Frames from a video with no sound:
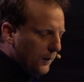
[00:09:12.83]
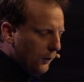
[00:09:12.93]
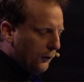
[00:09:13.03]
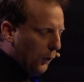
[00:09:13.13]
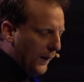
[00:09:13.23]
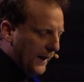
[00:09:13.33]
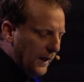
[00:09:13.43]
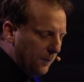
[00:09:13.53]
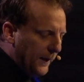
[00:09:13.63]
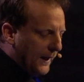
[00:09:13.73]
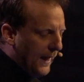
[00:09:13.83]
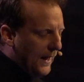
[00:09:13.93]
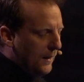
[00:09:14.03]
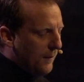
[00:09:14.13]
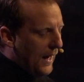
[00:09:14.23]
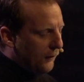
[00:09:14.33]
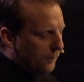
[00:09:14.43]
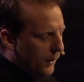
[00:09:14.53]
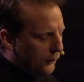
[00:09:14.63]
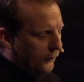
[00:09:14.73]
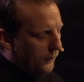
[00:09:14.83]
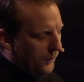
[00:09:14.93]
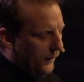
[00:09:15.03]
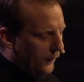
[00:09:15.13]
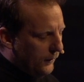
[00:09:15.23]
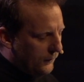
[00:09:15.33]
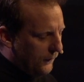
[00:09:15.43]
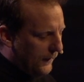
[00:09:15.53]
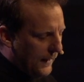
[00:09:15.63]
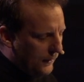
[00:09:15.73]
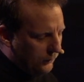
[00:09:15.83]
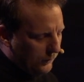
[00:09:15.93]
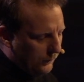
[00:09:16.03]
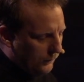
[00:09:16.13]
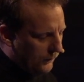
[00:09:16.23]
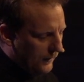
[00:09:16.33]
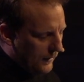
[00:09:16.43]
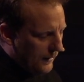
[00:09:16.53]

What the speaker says: So he became as much superior to the angels